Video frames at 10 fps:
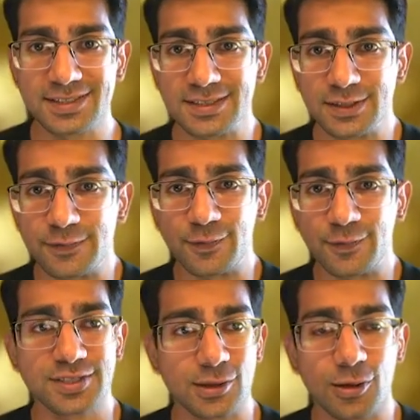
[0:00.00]
This is the
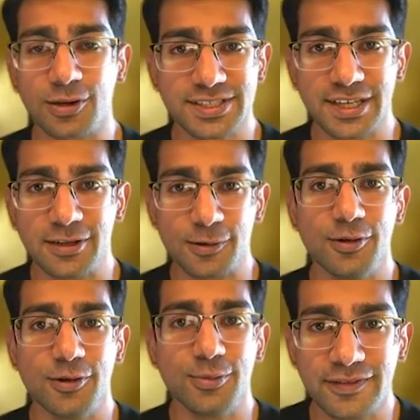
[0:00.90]
first large-scale
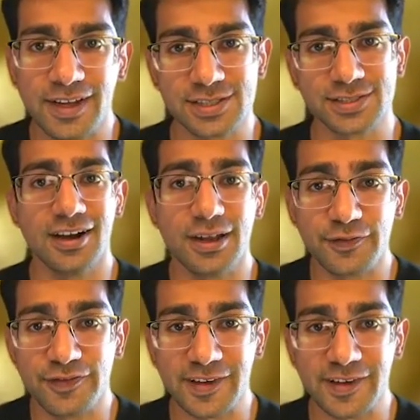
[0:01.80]
global event on
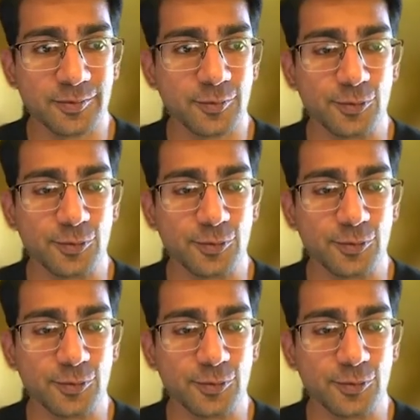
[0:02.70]
FEVM.